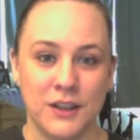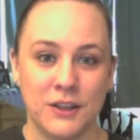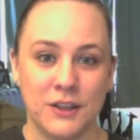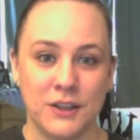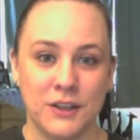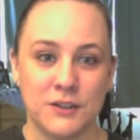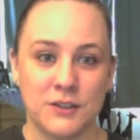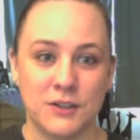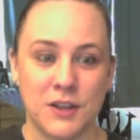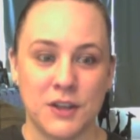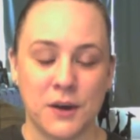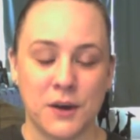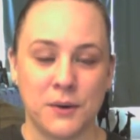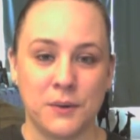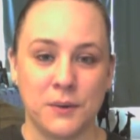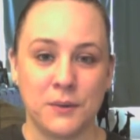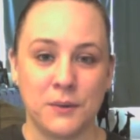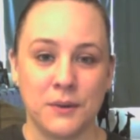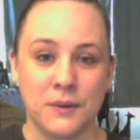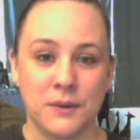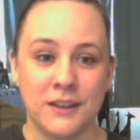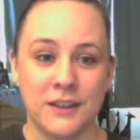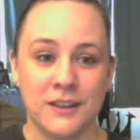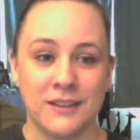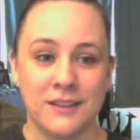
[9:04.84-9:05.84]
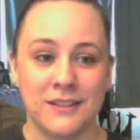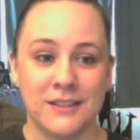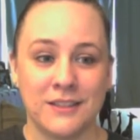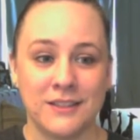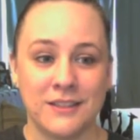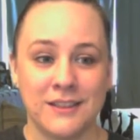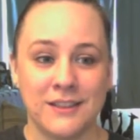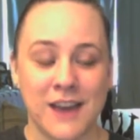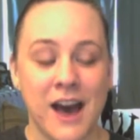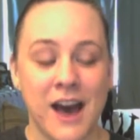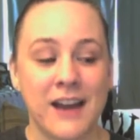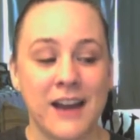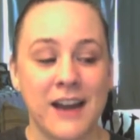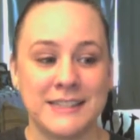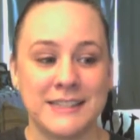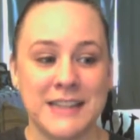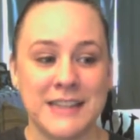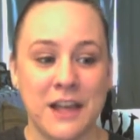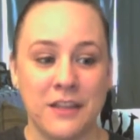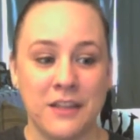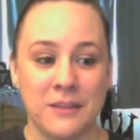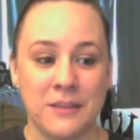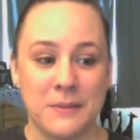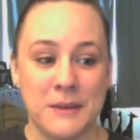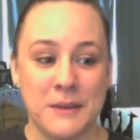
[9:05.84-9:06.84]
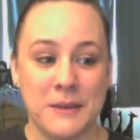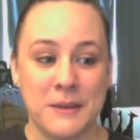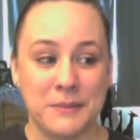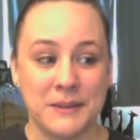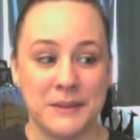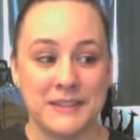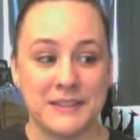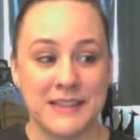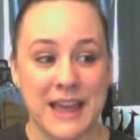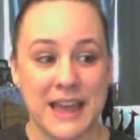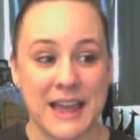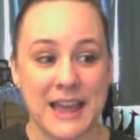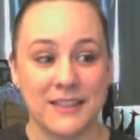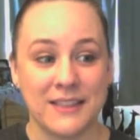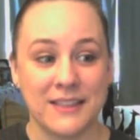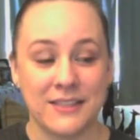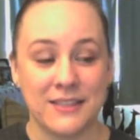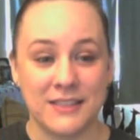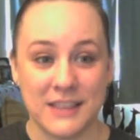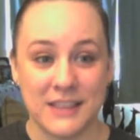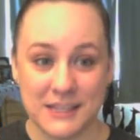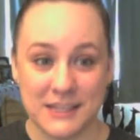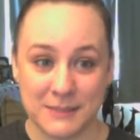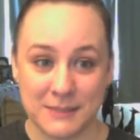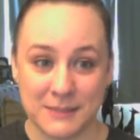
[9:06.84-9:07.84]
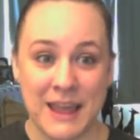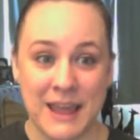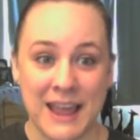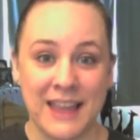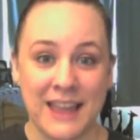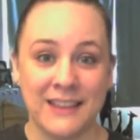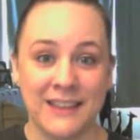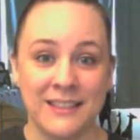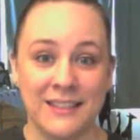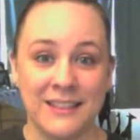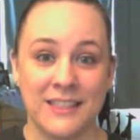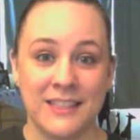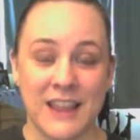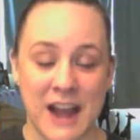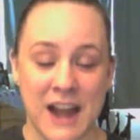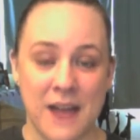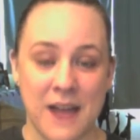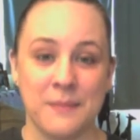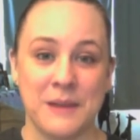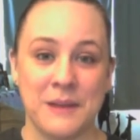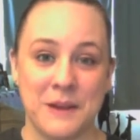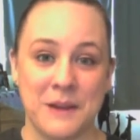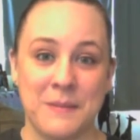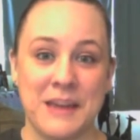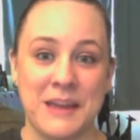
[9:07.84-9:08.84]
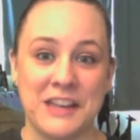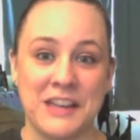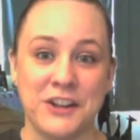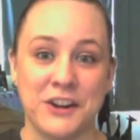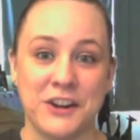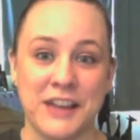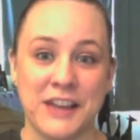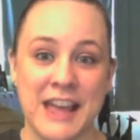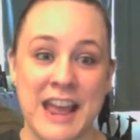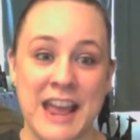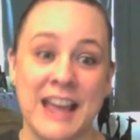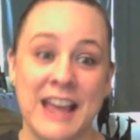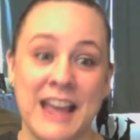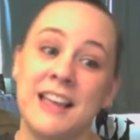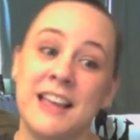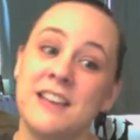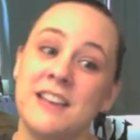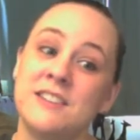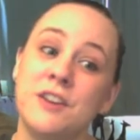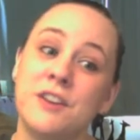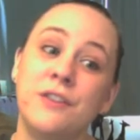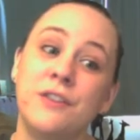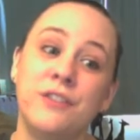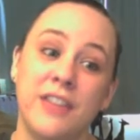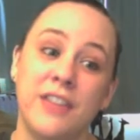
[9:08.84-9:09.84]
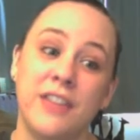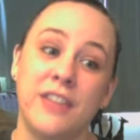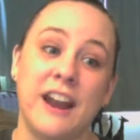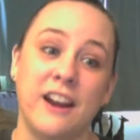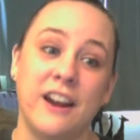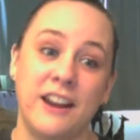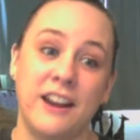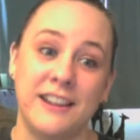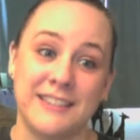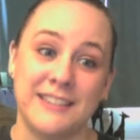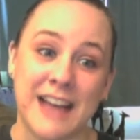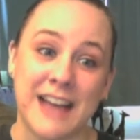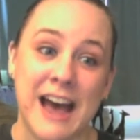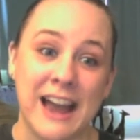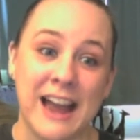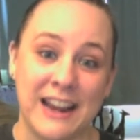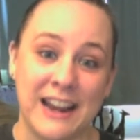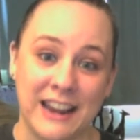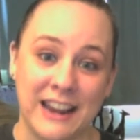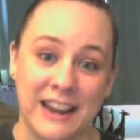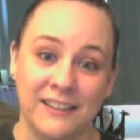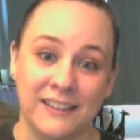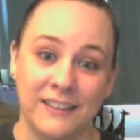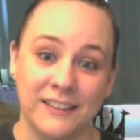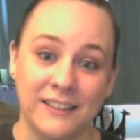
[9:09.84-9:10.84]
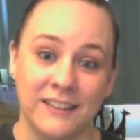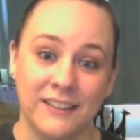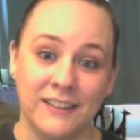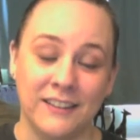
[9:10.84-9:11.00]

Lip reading: So God is telling the people, he's like, this man that I'm going to make your king, he's over there. He's hiding.